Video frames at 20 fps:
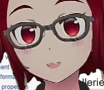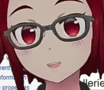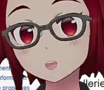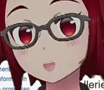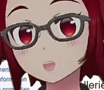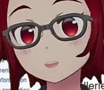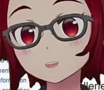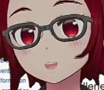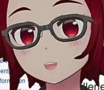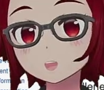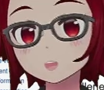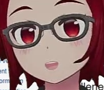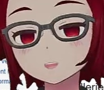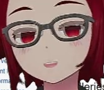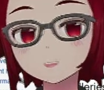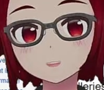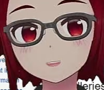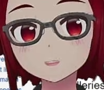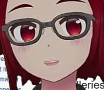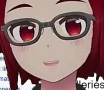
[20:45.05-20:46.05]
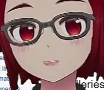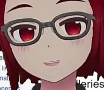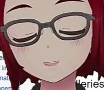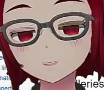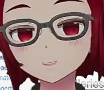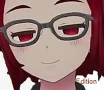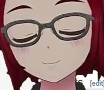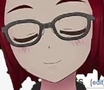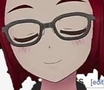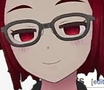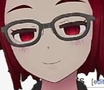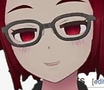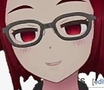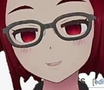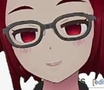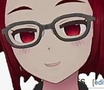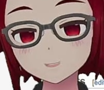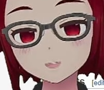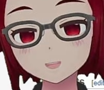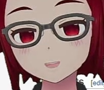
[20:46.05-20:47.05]
over $100, and it's like, dude,
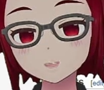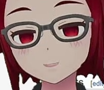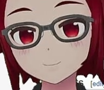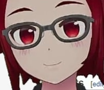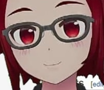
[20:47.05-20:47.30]
it's not.